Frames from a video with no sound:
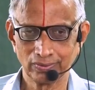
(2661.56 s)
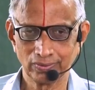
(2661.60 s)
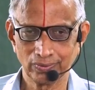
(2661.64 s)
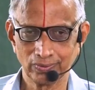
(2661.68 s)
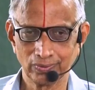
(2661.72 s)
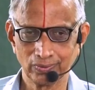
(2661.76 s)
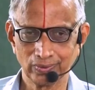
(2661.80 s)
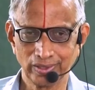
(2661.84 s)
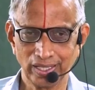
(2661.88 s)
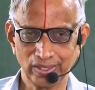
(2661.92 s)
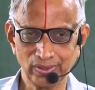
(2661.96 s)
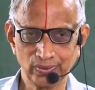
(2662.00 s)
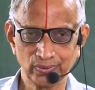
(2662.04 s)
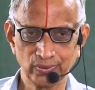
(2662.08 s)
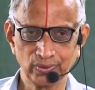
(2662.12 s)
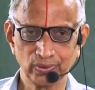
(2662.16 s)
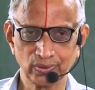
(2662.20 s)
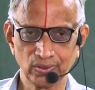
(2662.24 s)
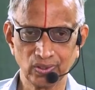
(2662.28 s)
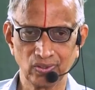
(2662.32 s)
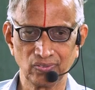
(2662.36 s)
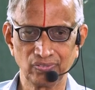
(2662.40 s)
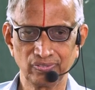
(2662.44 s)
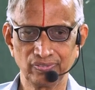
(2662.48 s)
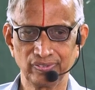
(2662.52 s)
So can you
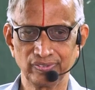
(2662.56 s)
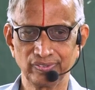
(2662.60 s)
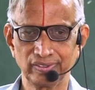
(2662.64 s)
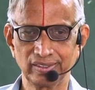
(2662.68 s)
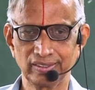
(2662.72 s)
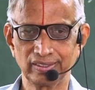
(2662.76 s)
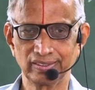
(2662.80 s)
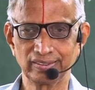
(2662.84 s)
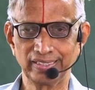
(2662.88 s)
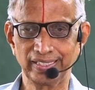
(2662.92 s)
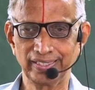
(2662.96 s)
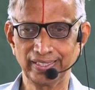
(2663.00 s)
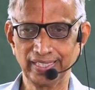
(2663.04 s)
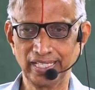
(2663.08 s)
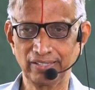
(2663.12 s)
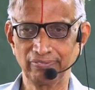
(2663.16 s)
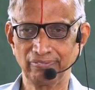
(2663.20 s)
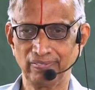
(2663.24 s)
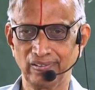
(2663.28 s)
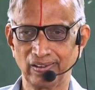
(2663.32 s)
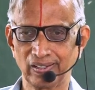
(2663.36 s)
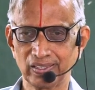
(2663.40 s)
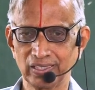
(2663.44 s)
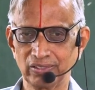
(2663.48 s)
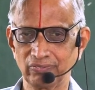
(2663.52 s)
think of an entire
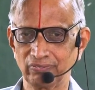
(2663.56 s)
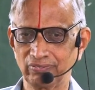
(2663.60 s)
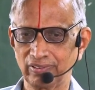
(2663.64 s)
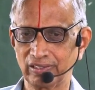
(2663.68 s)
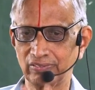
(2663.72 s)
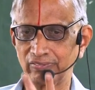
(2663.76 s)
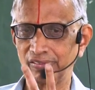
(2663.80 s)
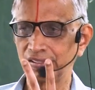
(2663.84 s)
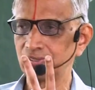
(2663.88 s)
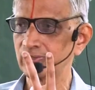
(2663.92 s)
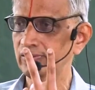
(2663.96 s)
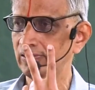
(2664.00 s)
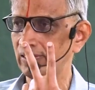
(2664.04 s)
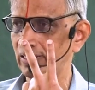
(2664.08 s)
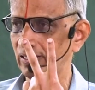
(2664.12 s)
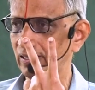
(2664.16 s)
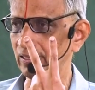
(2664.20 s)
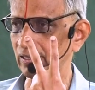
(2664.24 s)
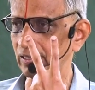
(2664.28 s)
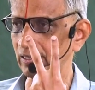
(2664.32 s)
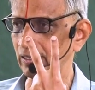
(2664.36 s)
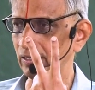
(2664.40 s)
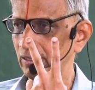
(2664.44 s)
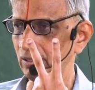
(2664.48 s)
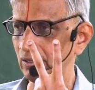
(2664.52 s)
function for which there
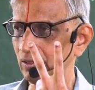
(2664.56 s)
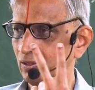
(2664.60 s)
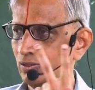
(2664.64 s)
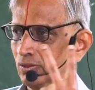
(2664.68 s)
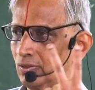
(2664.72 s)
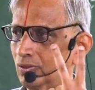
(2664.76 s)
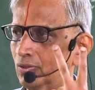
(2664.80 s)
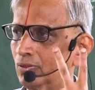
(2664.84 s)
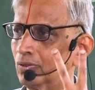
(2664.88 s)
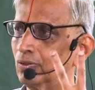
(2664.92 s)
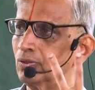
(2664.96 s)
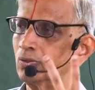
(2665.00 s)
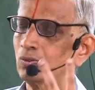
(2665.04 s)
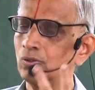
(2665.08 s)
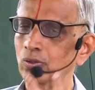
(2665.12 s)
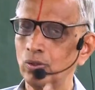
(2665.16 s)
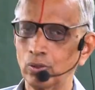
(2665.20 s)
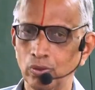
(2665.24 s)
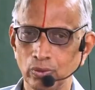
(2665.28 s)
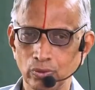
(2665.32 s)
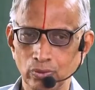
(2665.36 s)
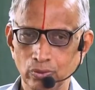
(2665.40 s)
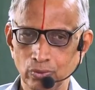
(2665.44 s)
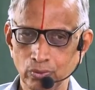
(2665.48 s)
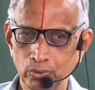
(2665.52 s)
are
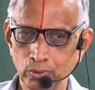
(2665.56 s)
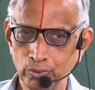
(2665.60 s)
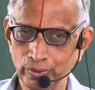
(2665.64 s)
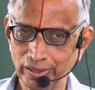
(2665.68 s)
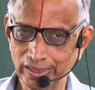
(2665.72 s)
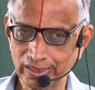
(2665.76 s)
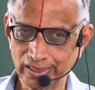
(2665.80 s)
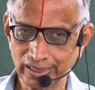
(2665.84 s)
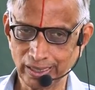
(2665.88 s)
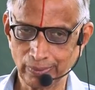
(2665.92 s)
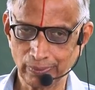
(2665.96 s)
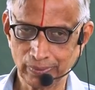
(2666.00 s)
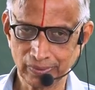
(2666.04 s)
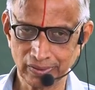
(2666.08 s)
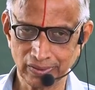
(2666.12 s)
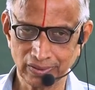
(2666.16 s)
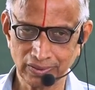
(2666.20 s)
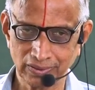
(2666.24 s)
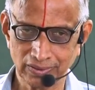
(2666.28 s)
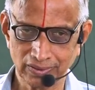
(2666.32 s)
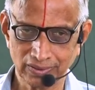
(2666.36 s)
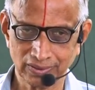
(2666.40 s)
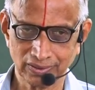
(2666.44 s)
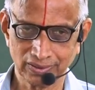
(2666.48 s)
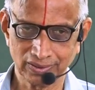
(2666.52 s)
two
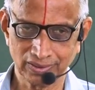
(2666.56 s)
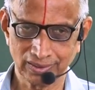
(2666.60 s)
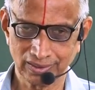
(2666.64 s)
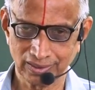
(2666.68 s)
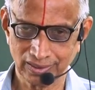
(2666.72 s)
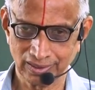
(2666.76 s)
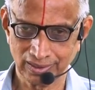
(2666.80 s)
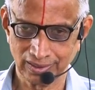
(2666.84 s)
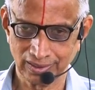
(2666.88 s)
exceptions?